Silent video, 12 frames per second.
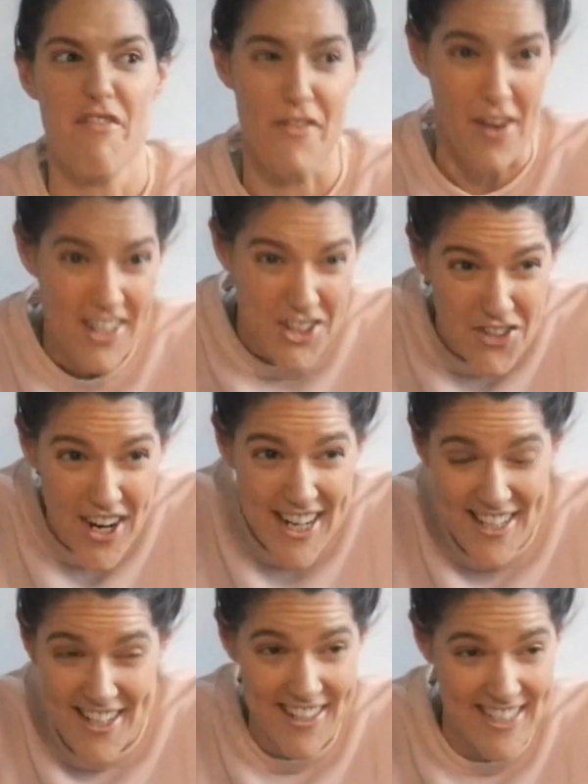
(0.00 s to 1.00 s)

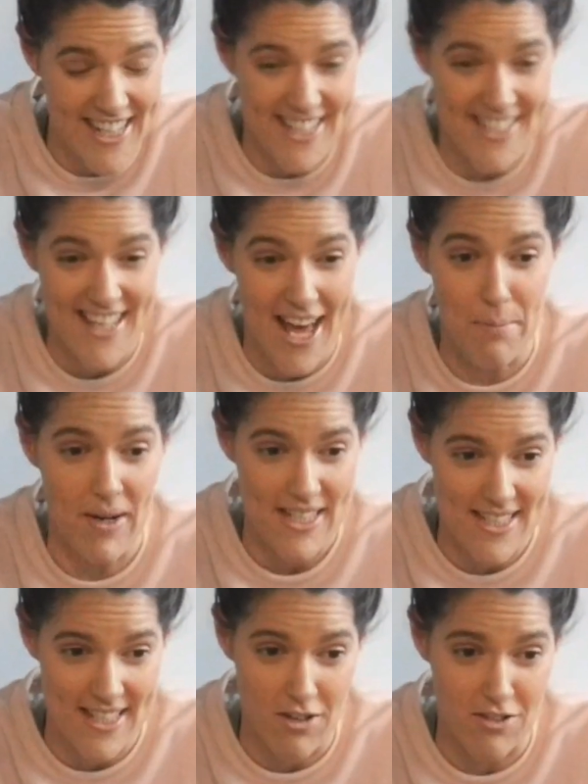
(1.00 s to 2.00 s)
frustrated, I guess, at
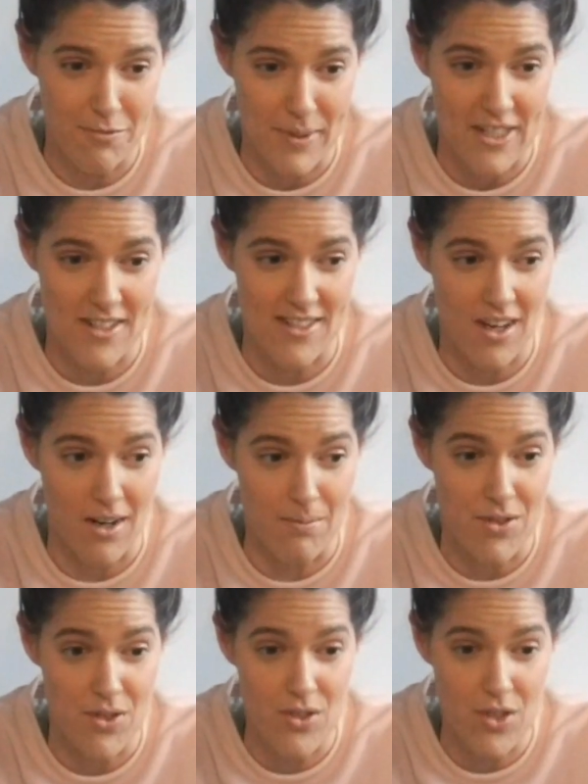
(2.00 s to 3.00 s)
myself, because
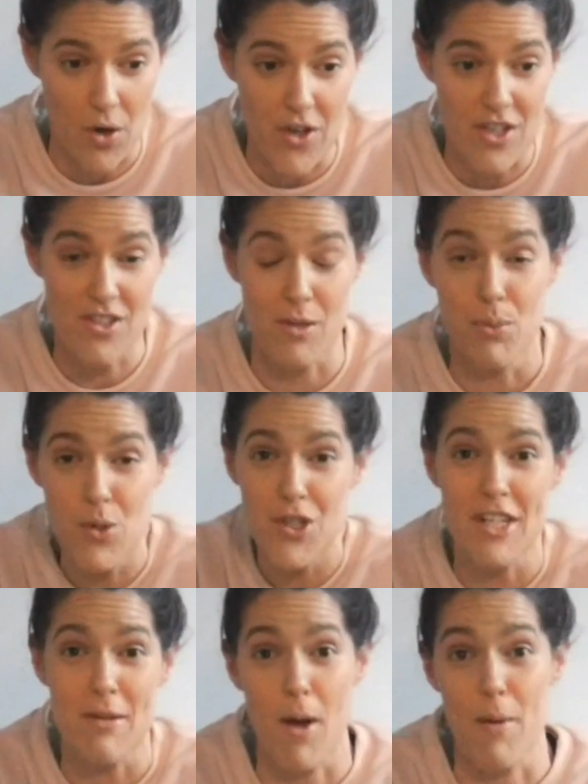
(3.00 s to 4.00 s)
I'm so used to
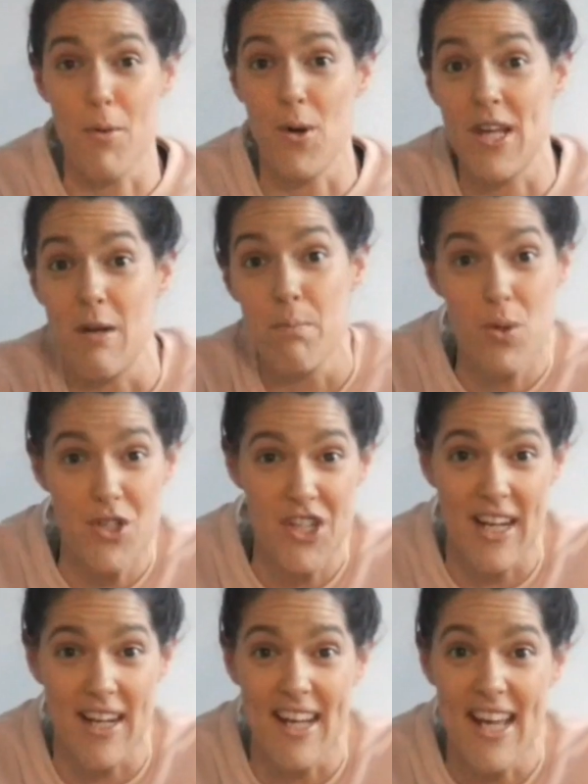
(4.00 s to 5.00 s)
pushing my body and
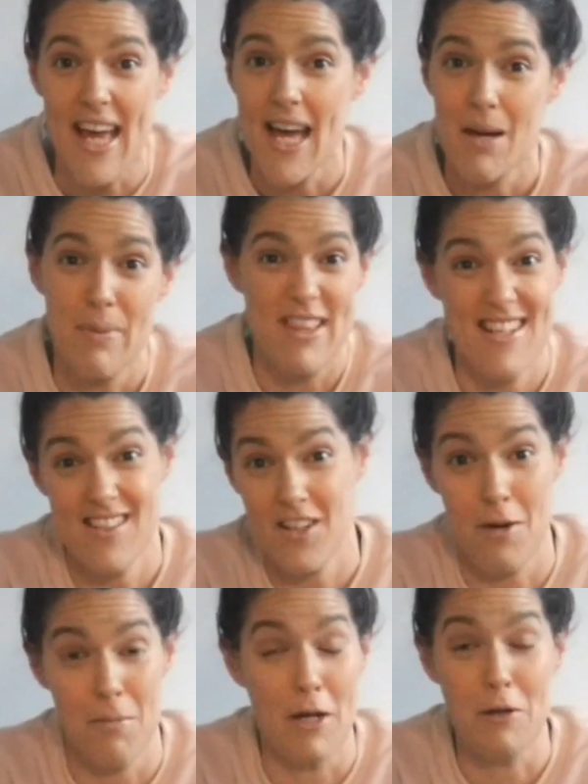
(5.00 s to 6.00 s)
pushing, but this
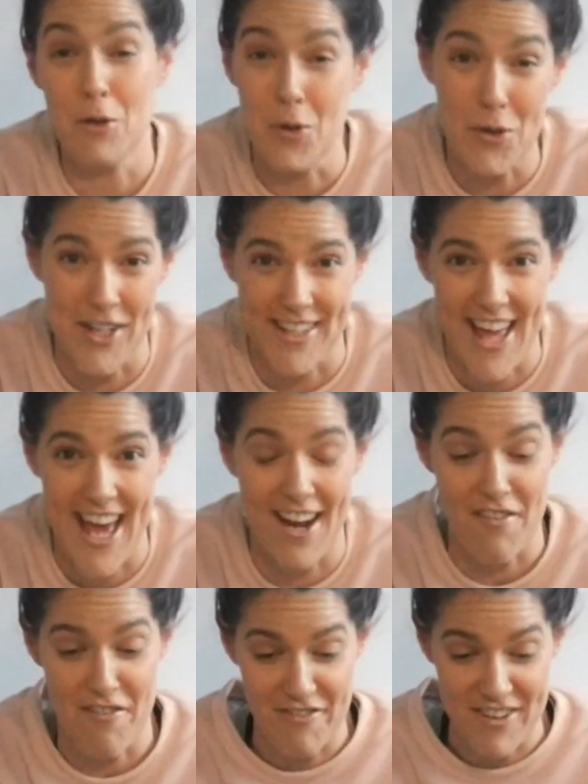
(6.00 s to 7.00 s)
time I couldn't, and
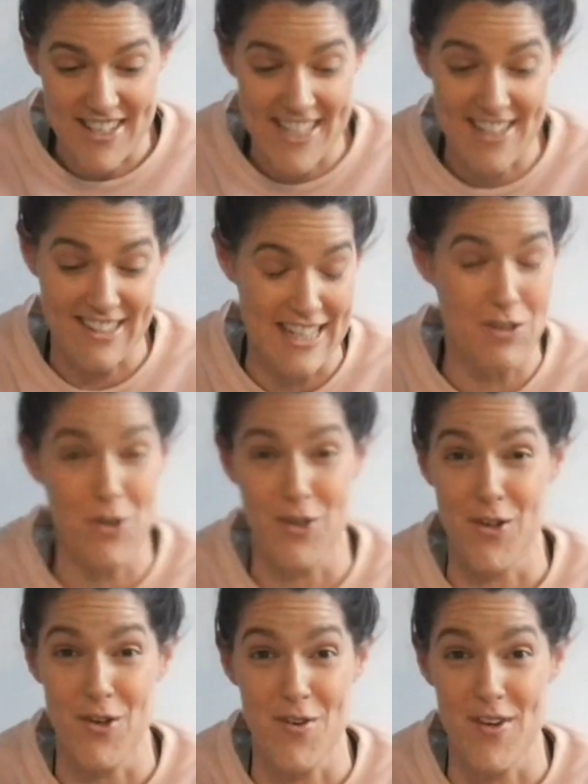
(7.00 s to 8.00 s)
I physically
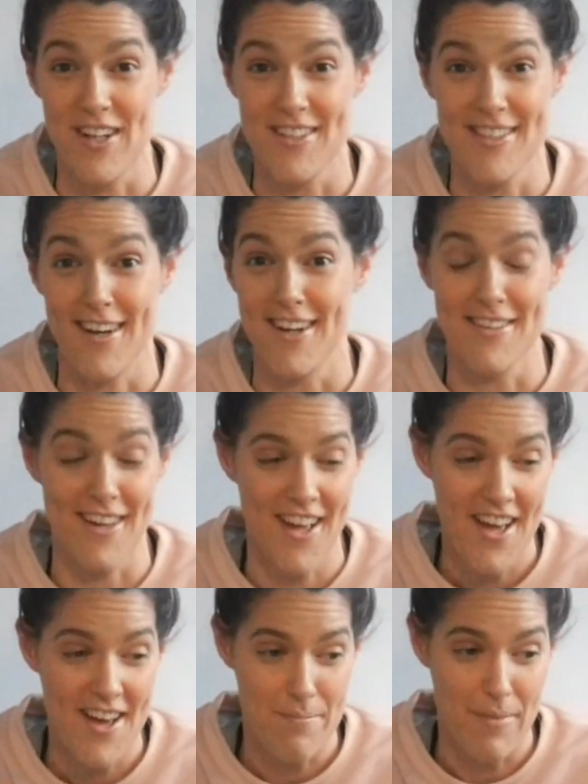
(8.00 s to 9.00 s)
couldn't, or else
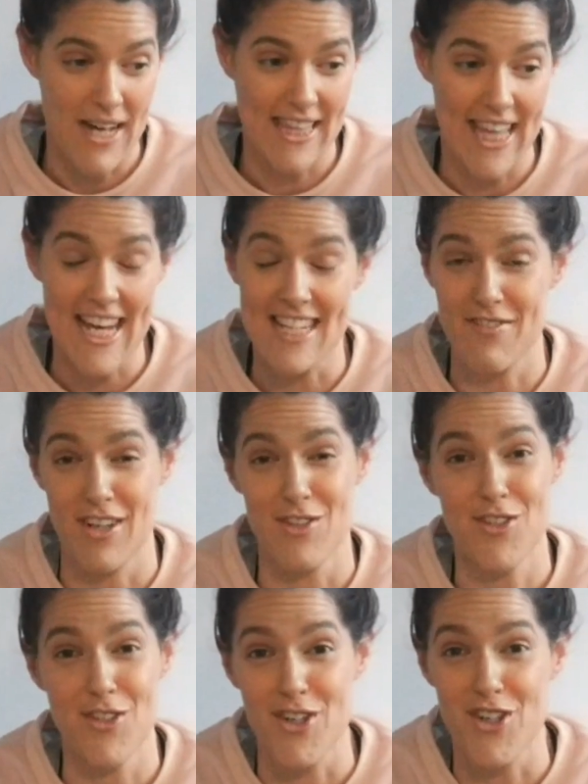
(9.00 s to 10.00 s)
my legs felt
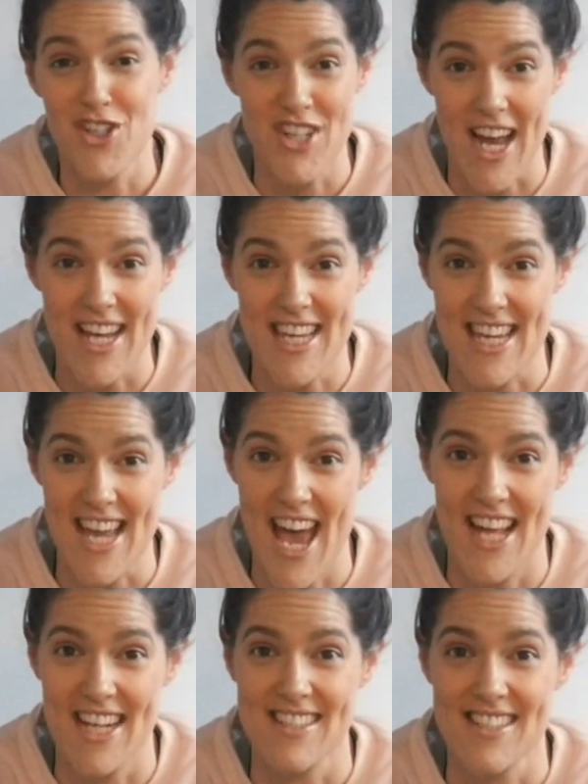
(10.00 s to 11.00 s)
so shaky,
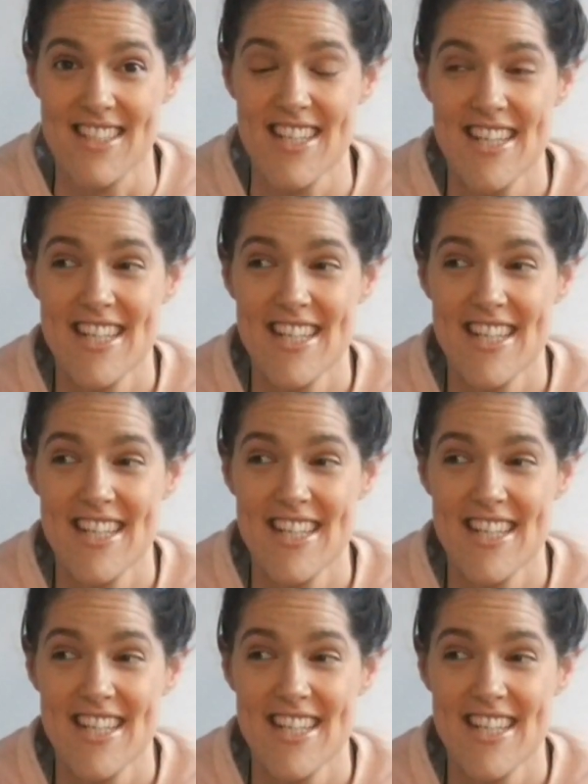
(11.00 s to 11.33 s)
and